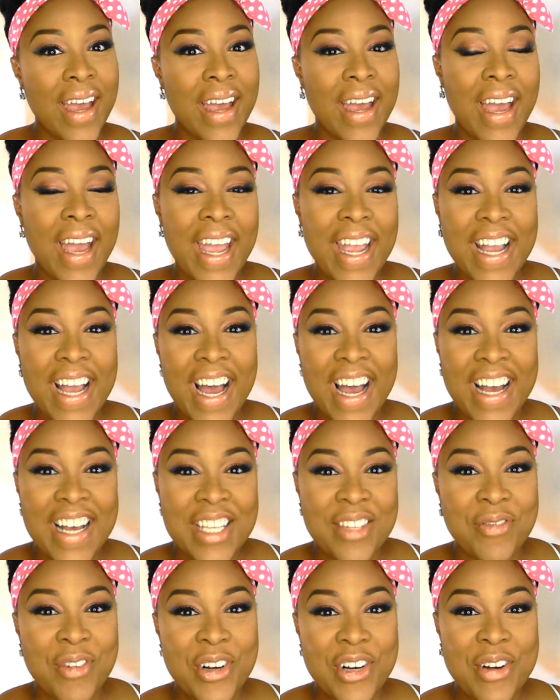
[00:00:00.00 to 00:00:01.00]
Hey
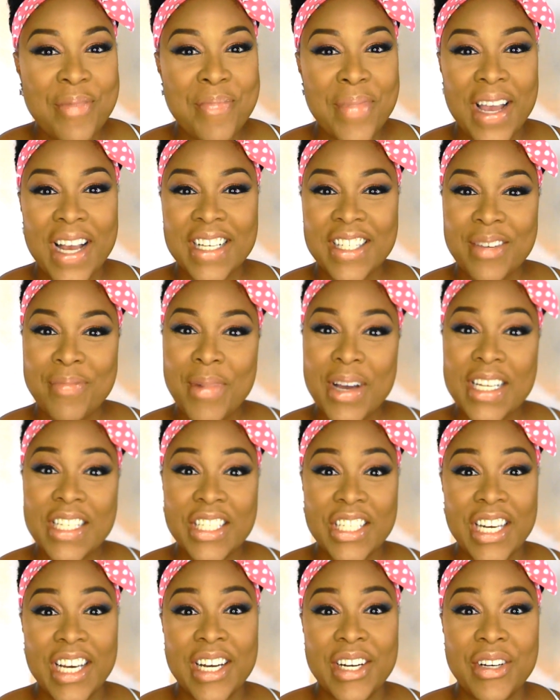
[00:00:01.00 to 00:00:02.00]
guys, welcome back to my
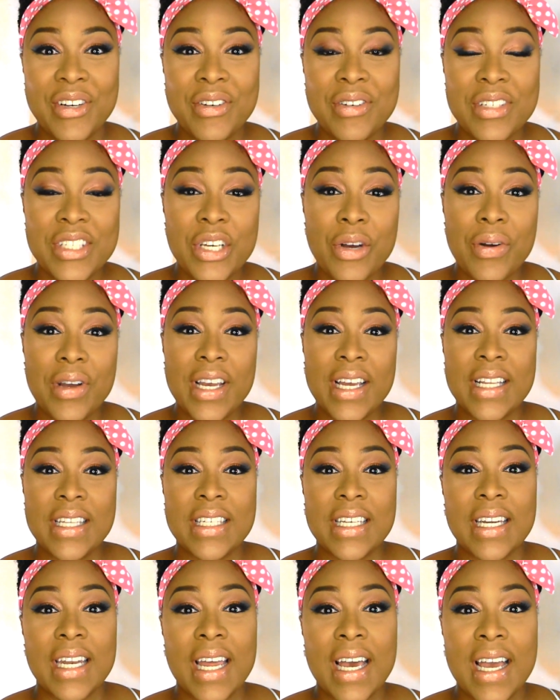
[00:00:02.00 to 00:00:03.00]
channel. So in
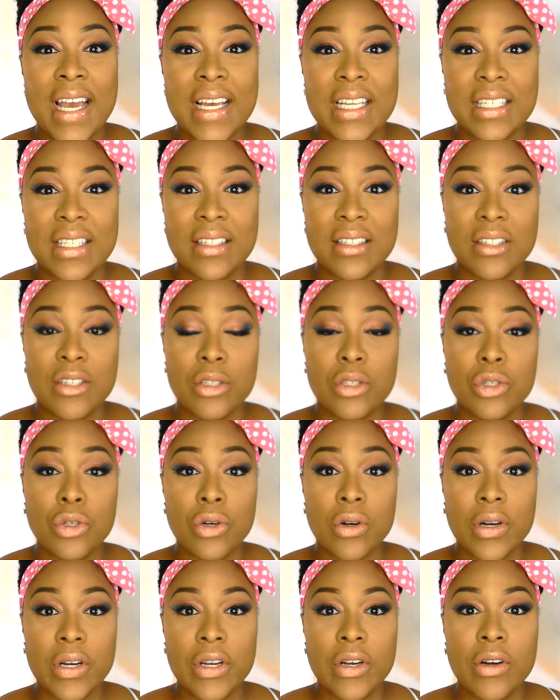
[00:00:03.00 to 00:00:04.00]
tonight's
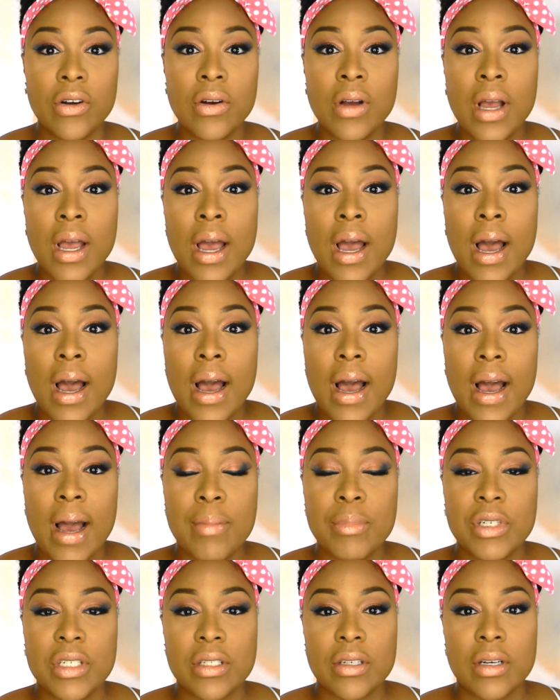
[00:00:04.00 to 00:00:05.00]
tutorial,
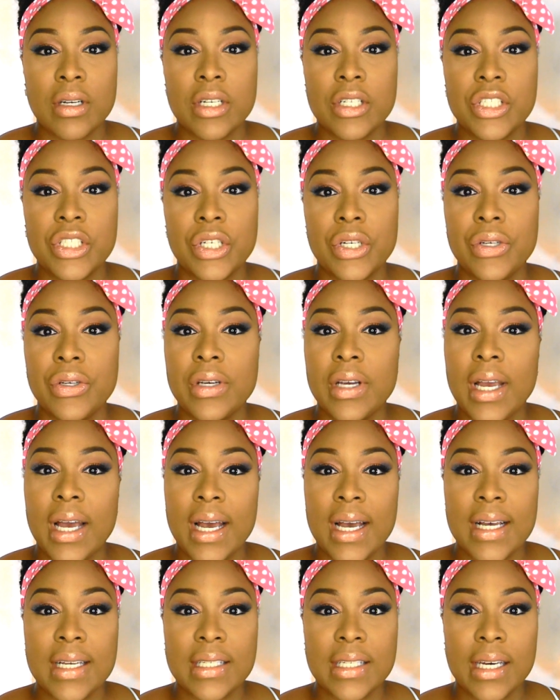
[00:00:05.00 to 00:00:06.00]
I'm just going to show you
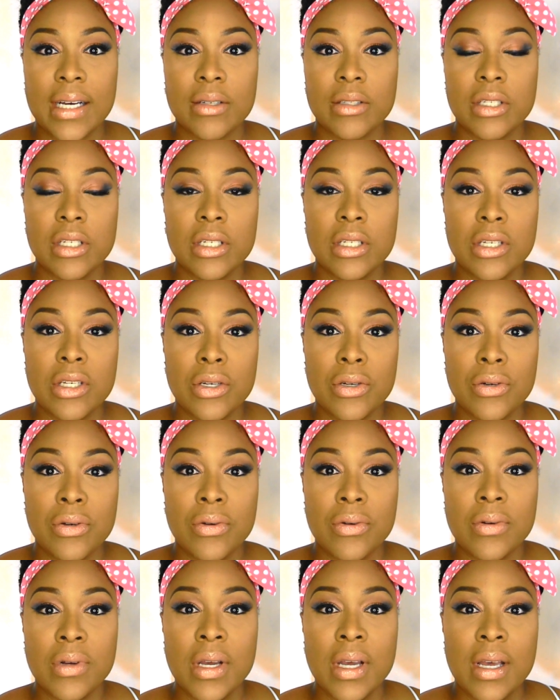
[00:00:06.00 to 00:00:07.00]
guys how to
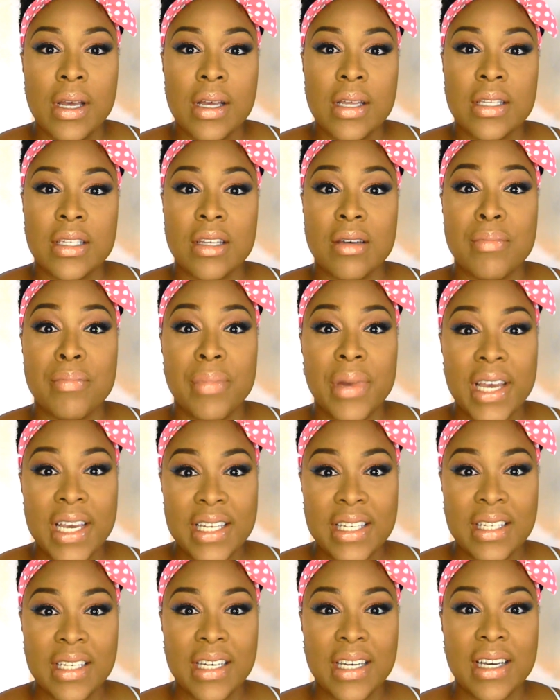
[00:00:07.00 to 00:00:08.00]
do some
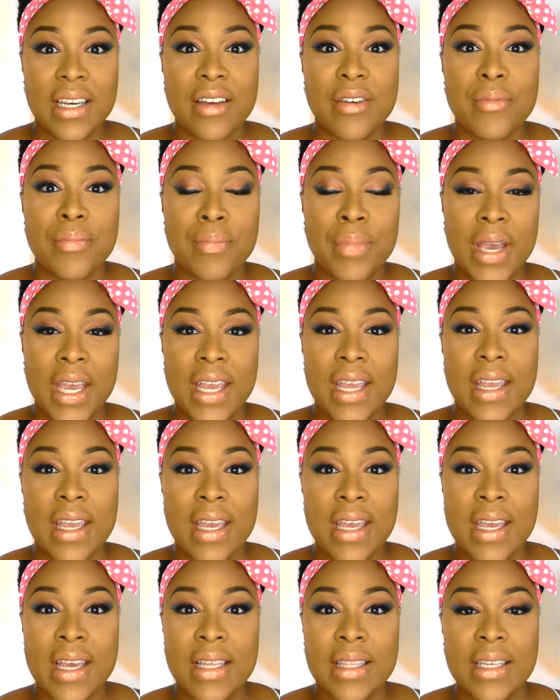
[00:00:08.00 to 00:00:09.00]
basic
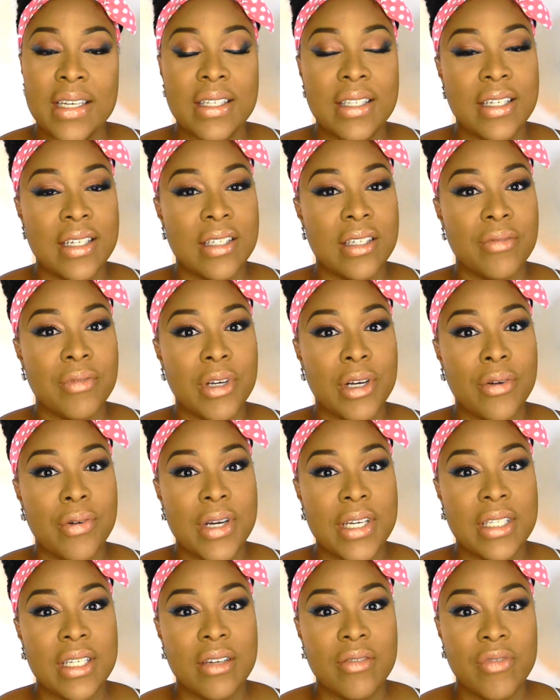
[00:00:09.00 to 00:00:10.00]
baking. This is a
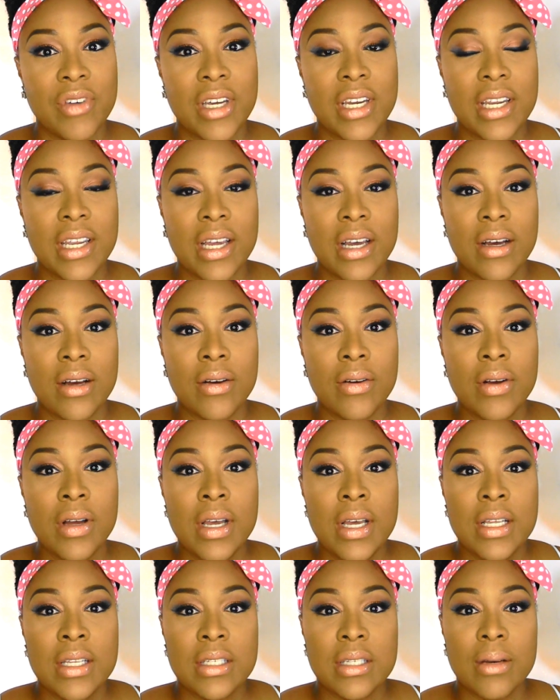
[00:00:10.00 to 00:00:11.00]
requested video.
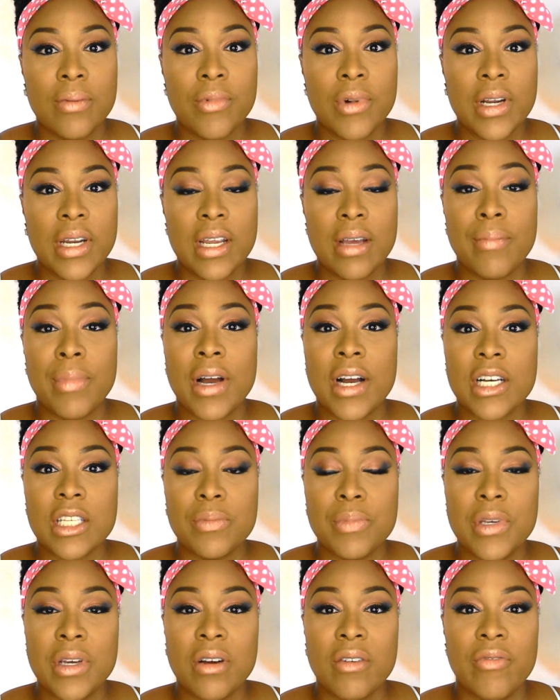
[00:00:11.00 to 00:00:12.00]
Someone
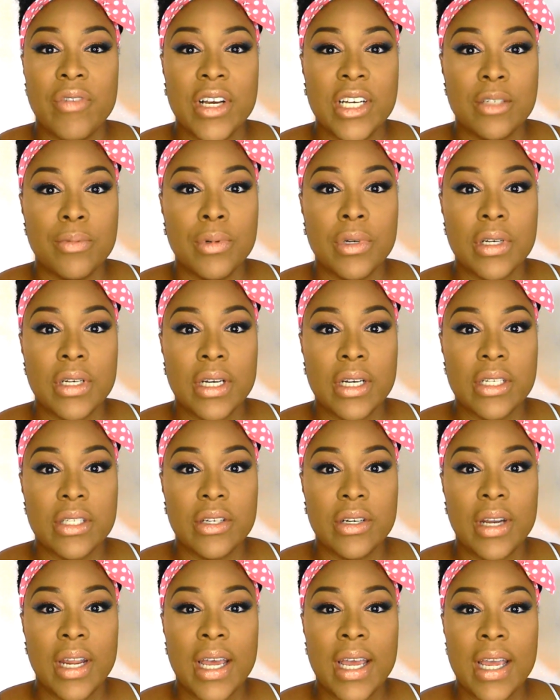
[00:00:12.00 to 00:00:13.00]
inboxed me on Facebook
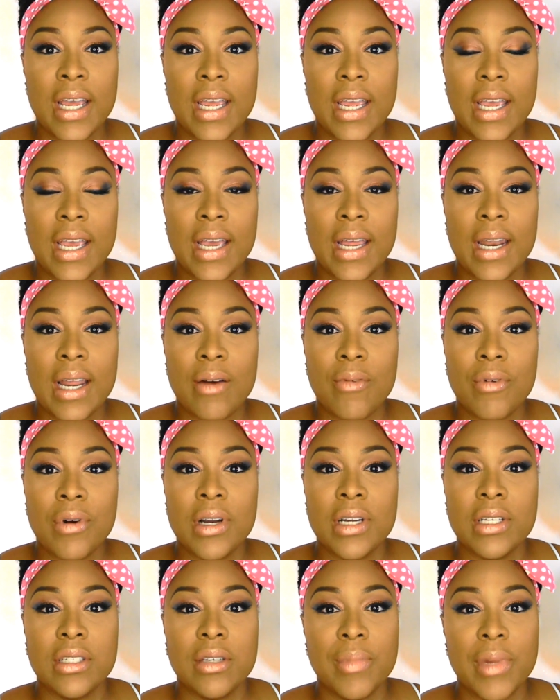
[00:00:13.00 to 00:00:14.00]
yesterday and I
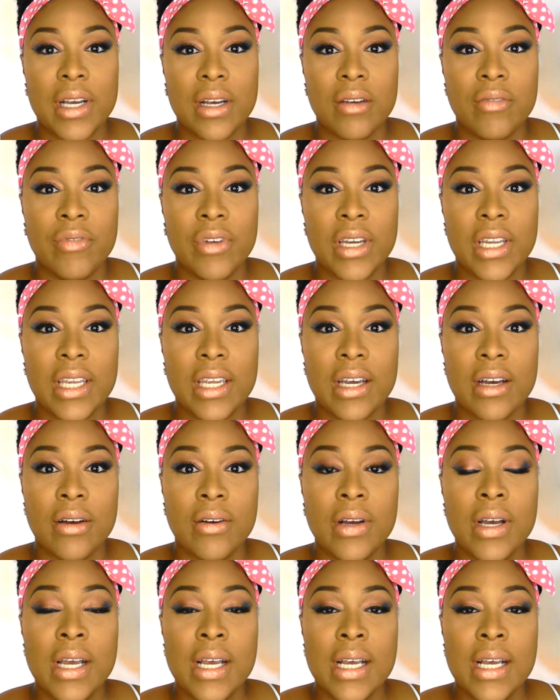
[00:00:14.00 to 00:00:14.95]
wanted to make a video